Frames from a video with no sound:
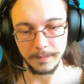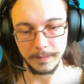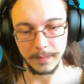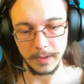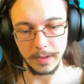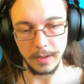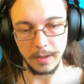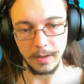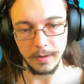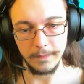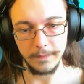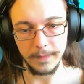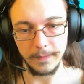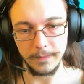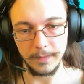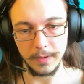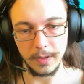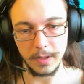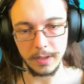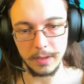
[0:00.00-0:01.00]
okay,
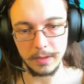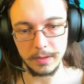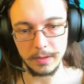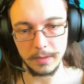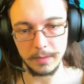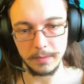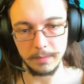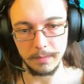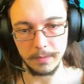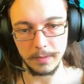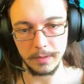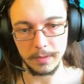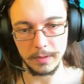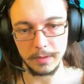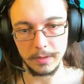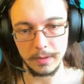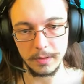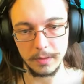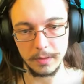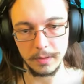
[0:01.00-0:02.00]
58.
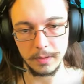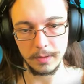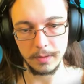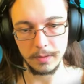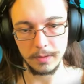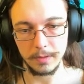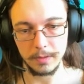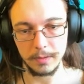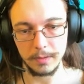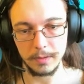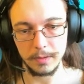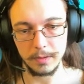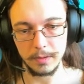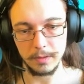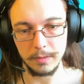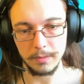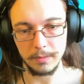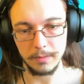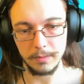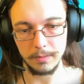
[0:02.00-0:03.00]
1,
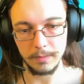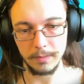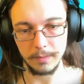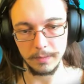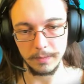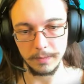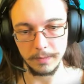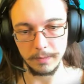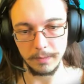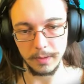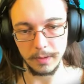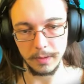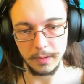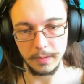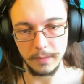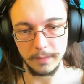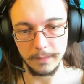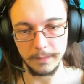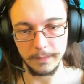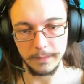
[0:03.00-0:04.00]
2, 3,
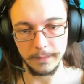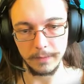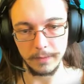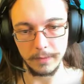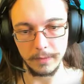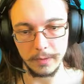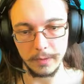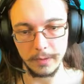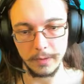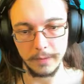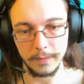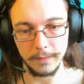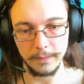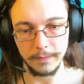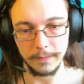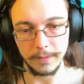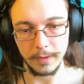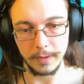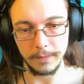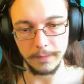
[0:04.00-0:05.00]
4,
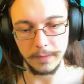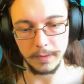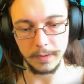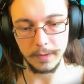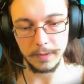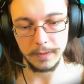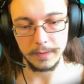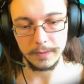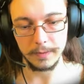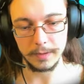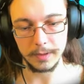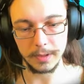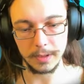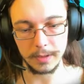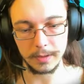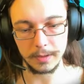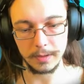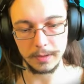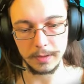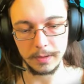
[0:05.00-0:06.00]
5,
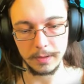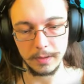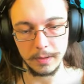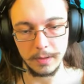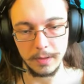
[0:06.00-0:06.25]
6.